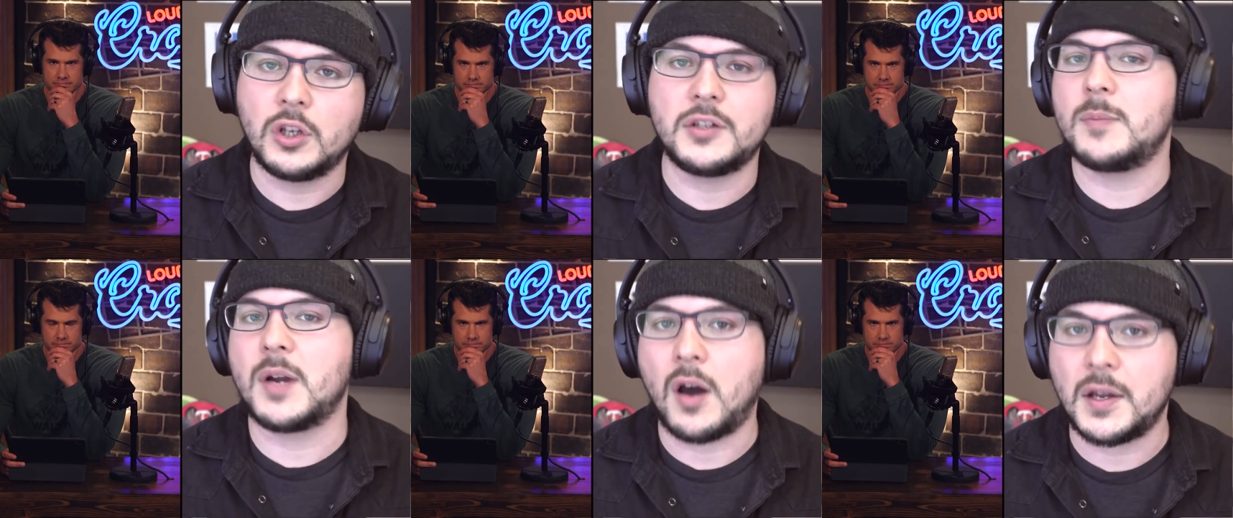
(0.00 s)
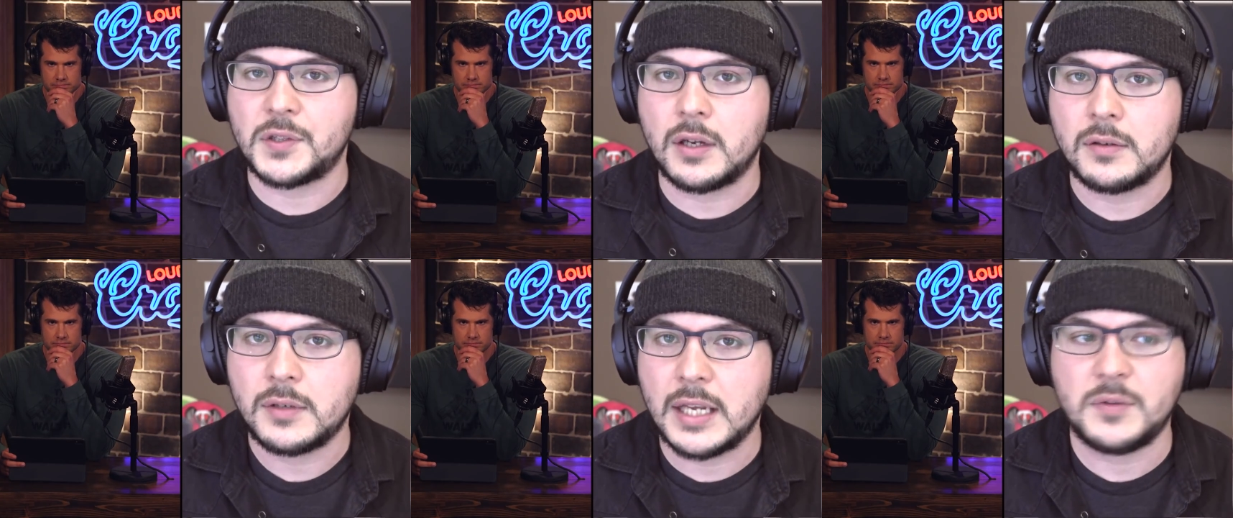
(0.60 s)
Speaker 1: You look at Jim
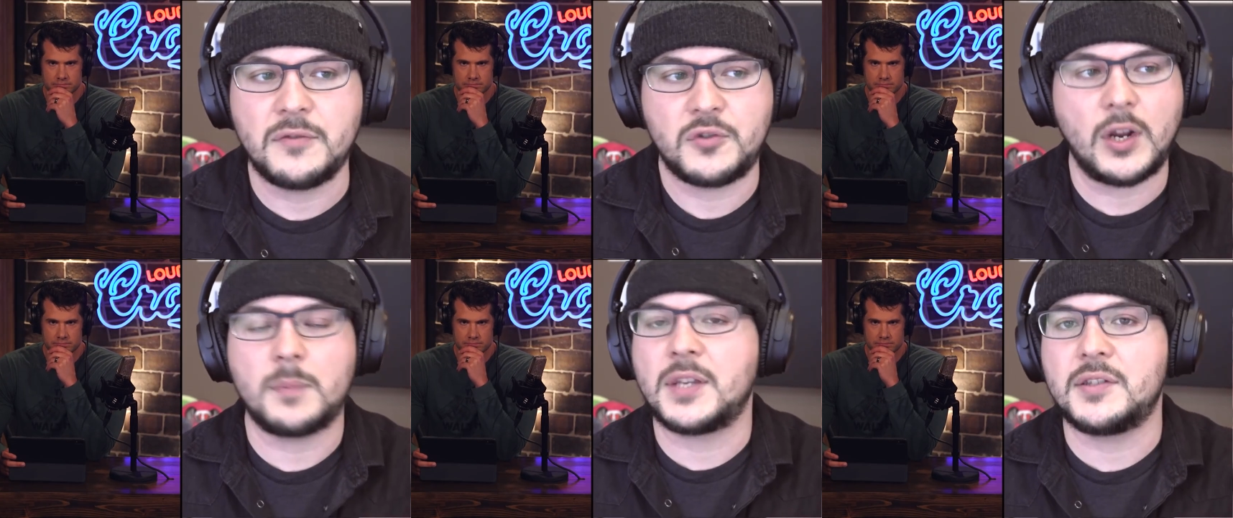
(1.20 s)
Acosta. He's, he straight